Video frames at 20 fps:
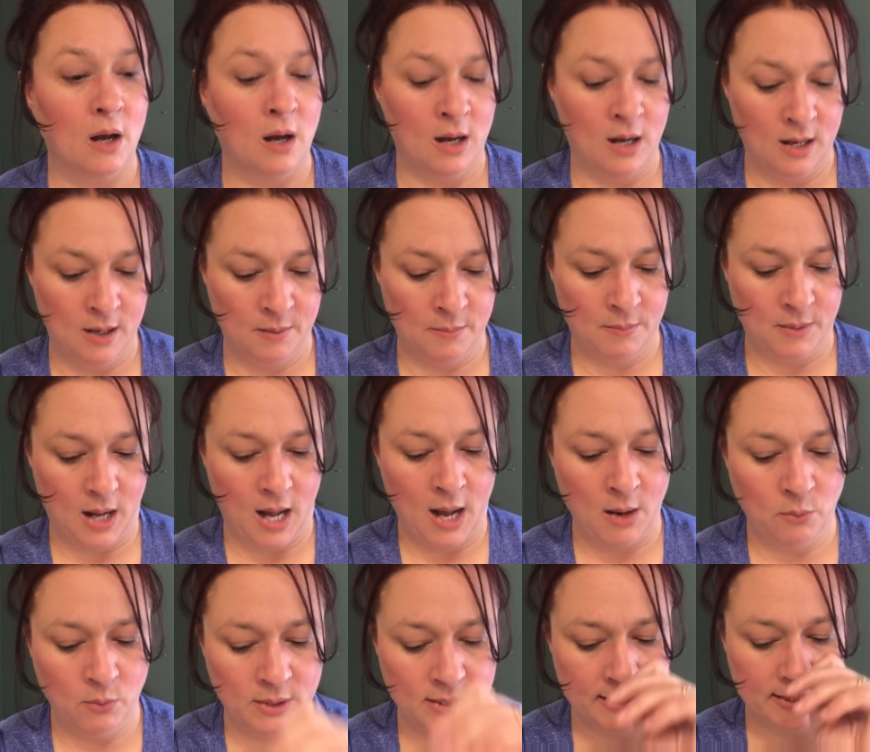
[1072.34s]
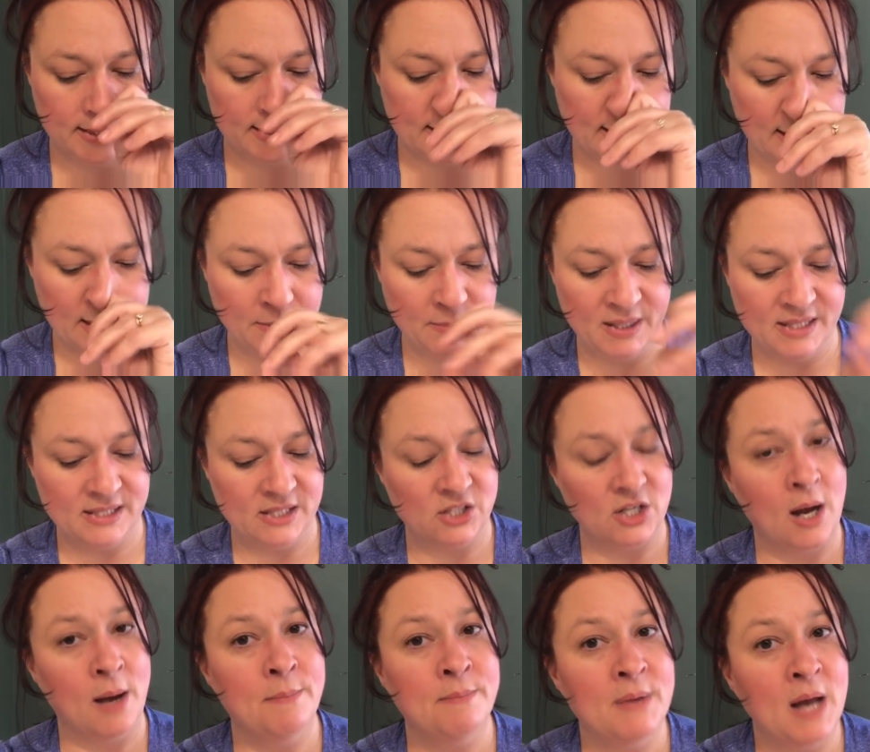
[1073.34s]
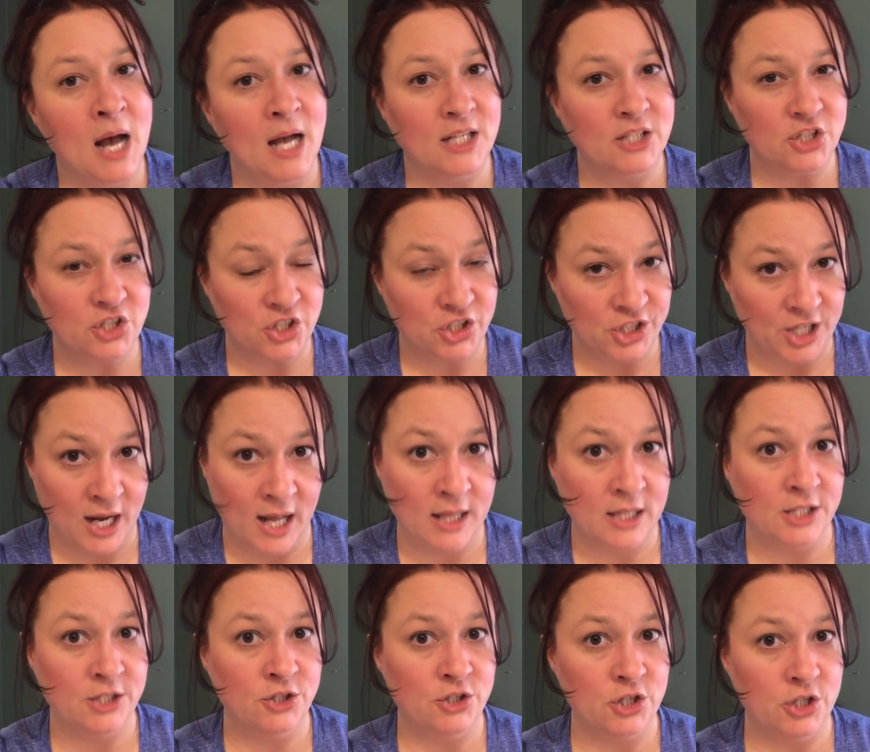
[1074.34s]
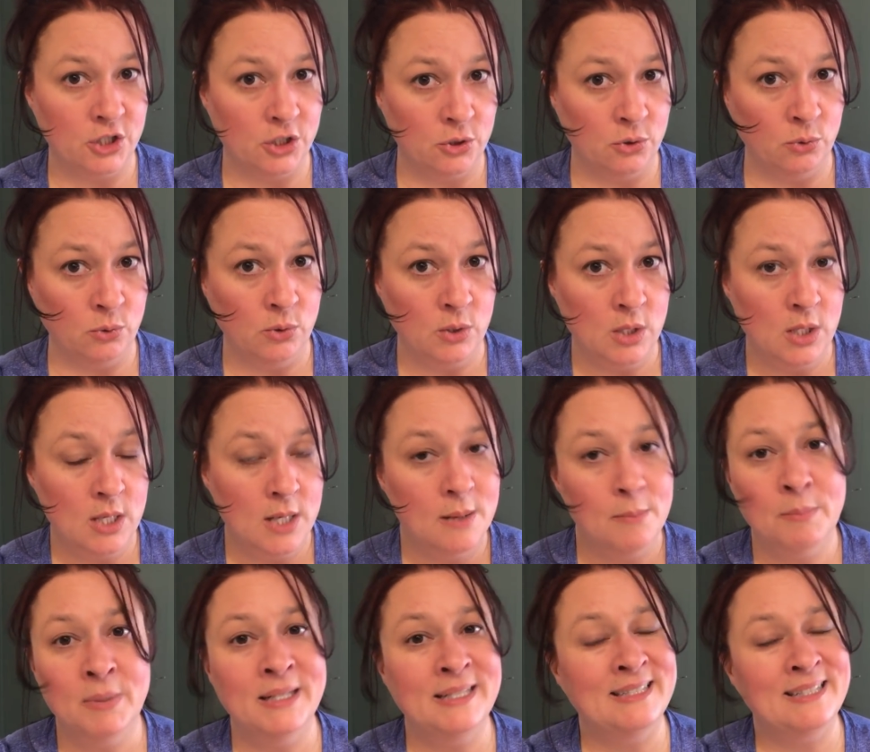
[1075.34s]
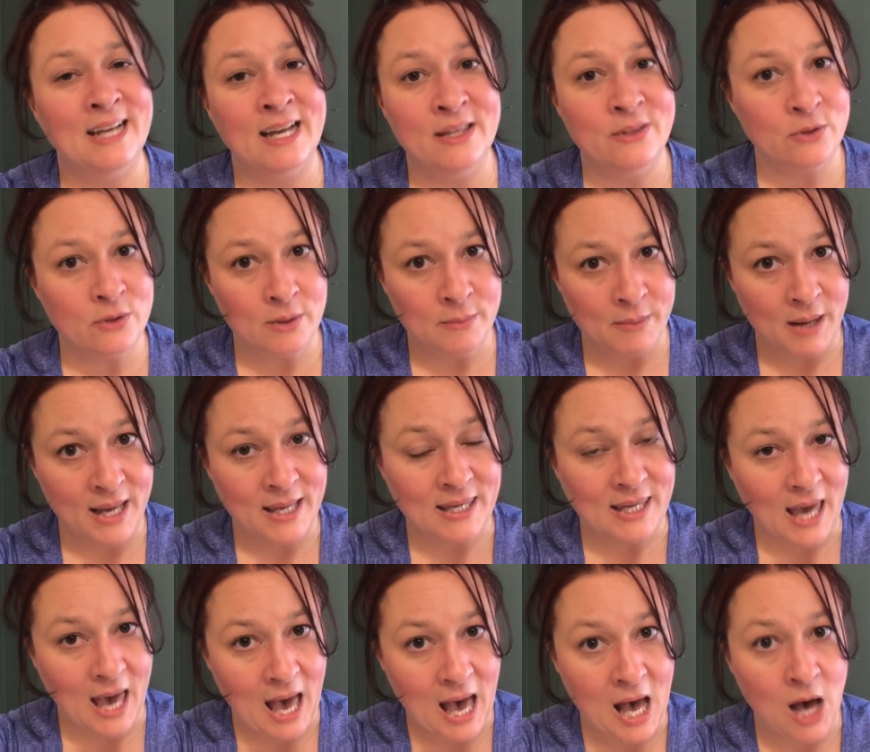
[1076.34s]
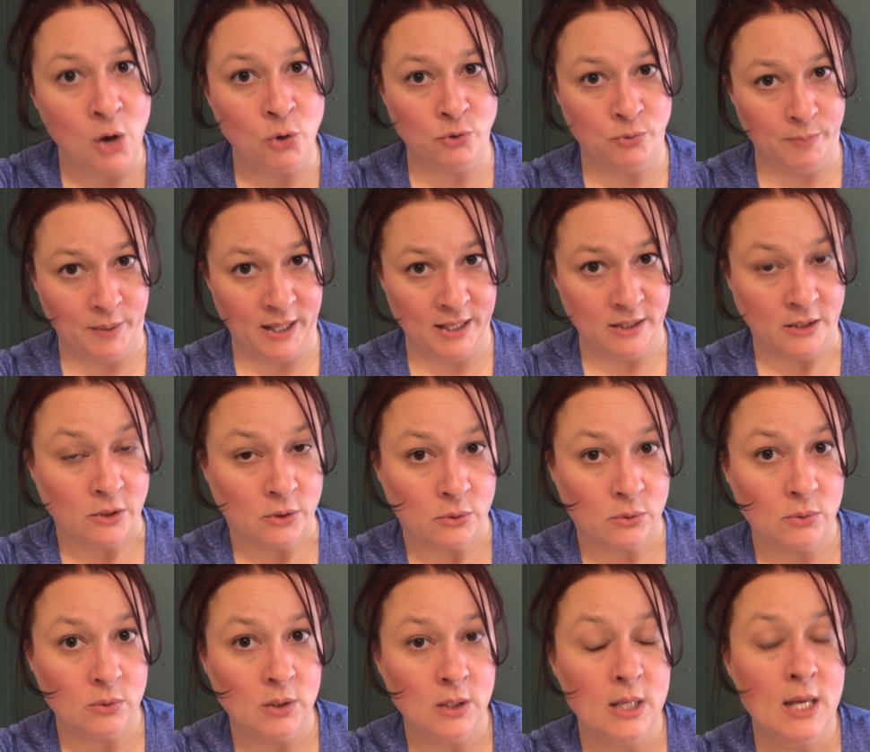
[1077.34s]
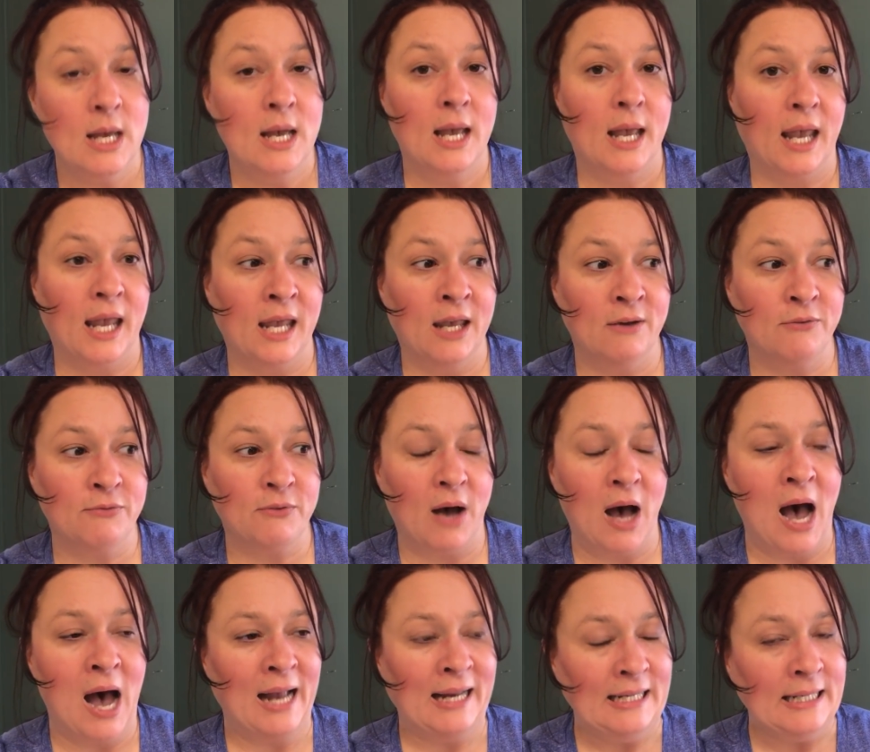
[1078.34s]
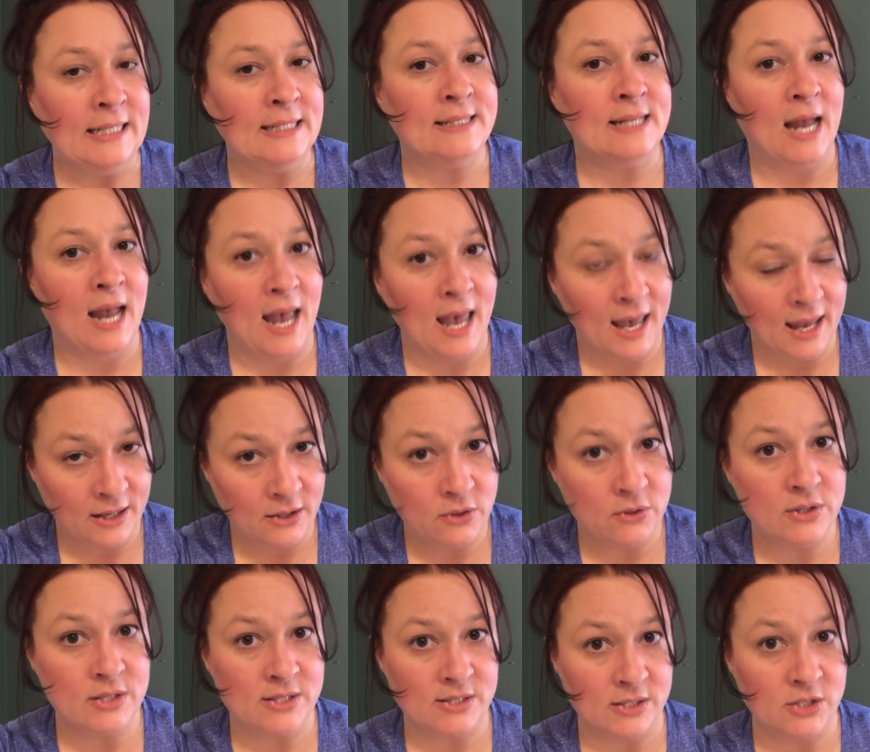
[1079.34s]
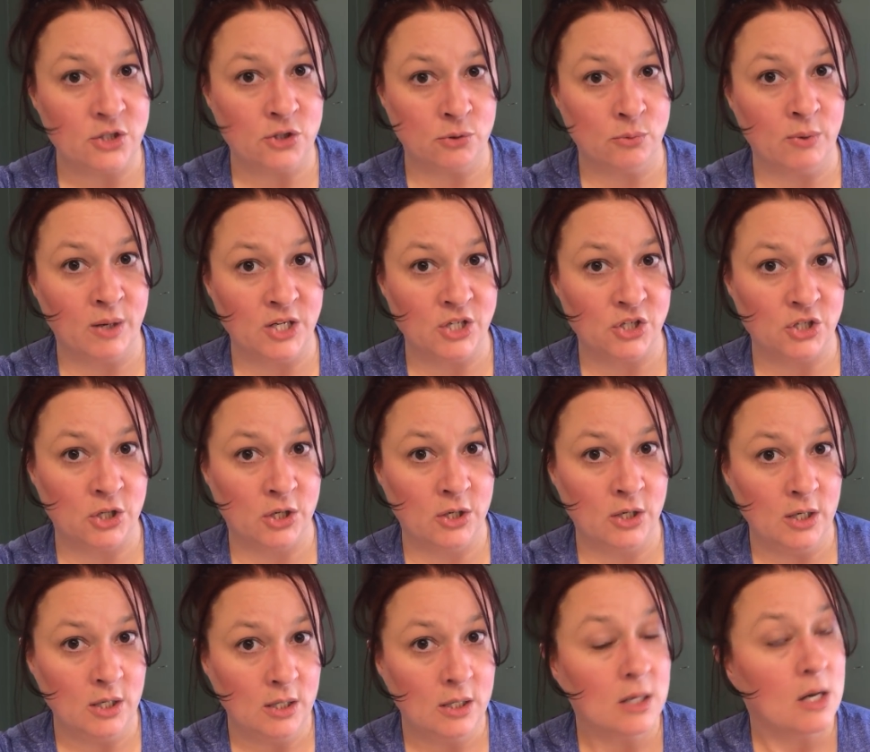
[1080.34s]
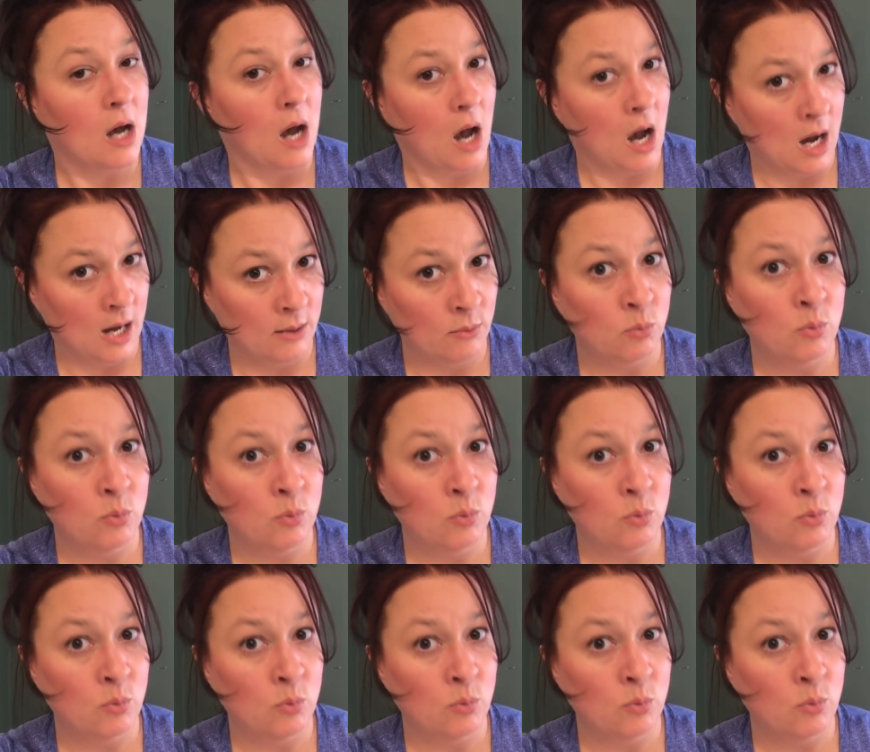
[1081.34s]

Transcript: Um, I wanted to send the message, I'm not challenging you, but neither am I cowed by you. If I need to handle this situation, I